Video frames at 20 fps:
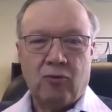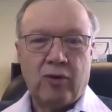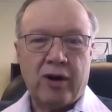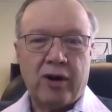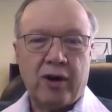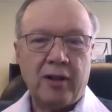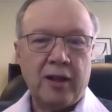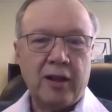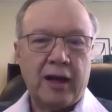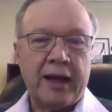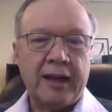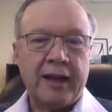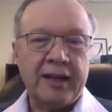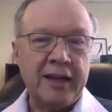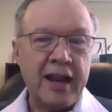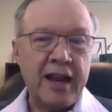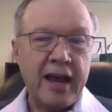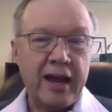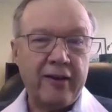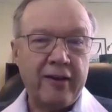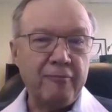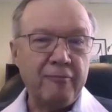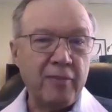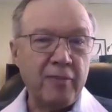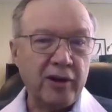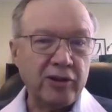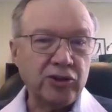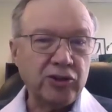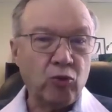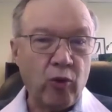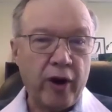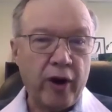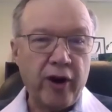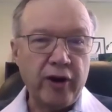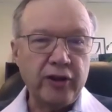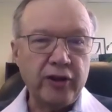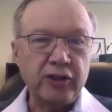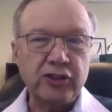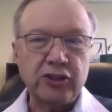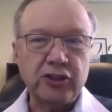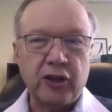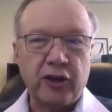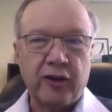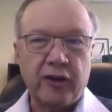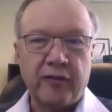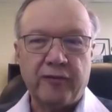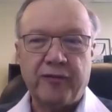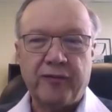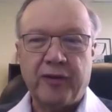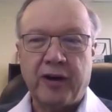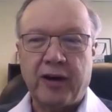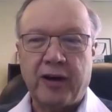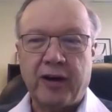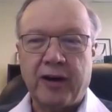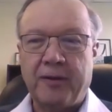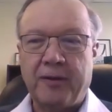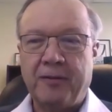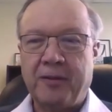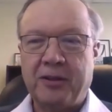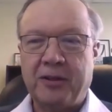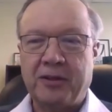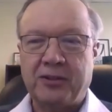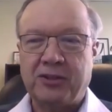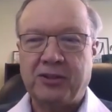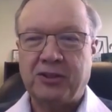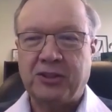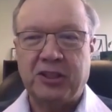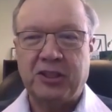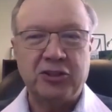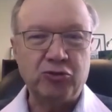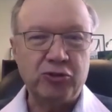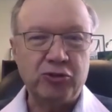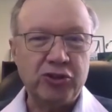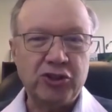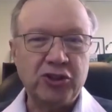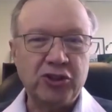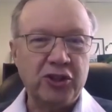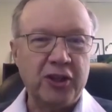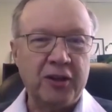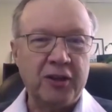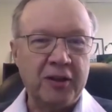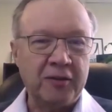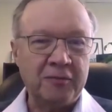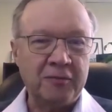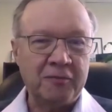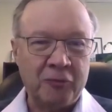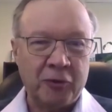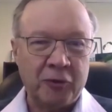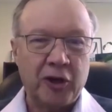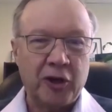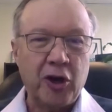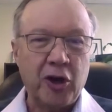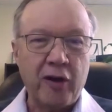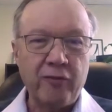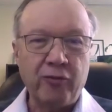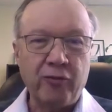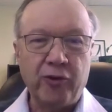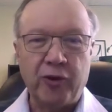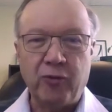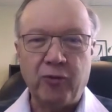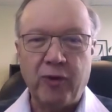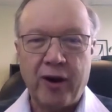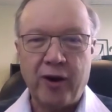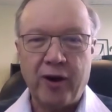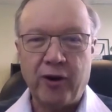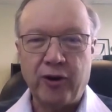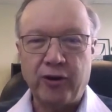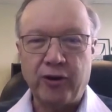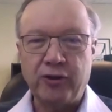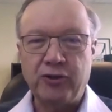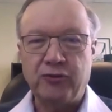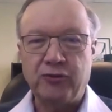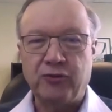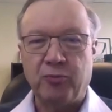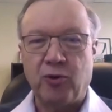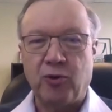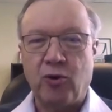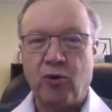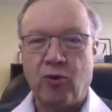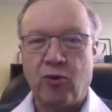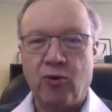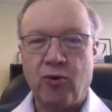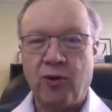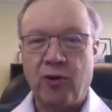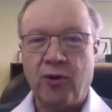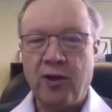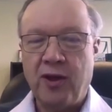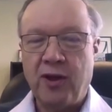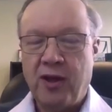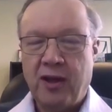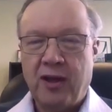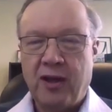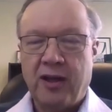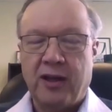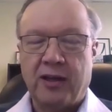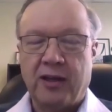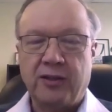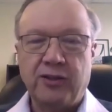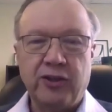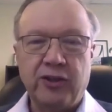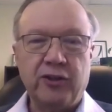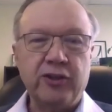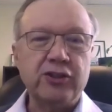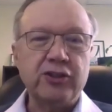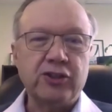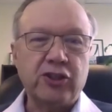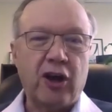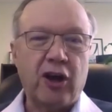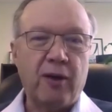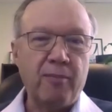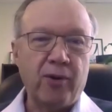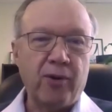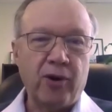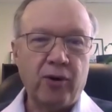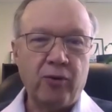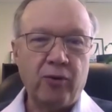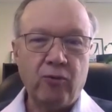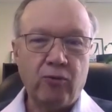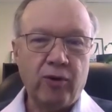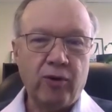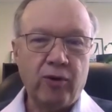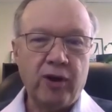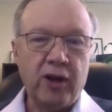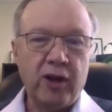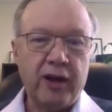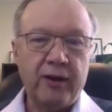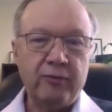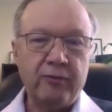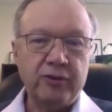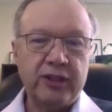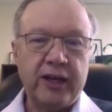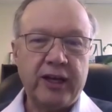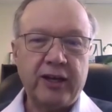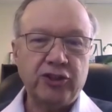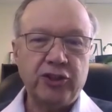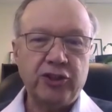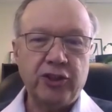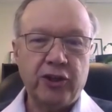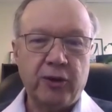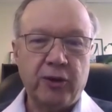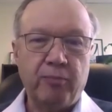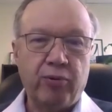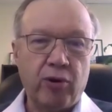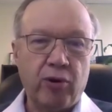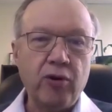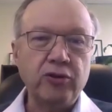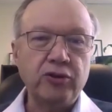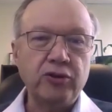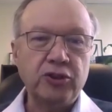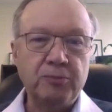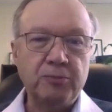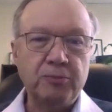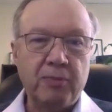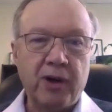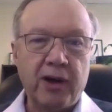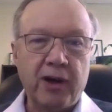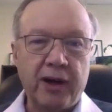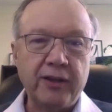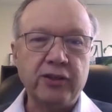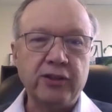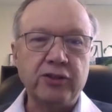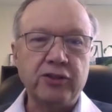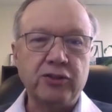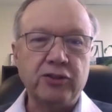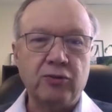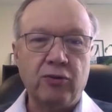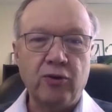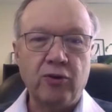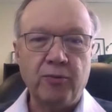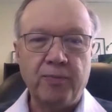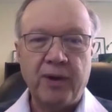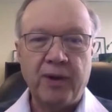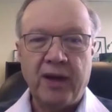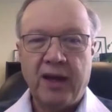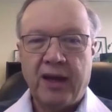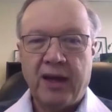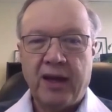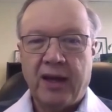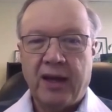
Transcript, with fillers: Well, I didn't have much awareness of this interest in recovering rare earths from coal until this summer, when I was actually approached by this group,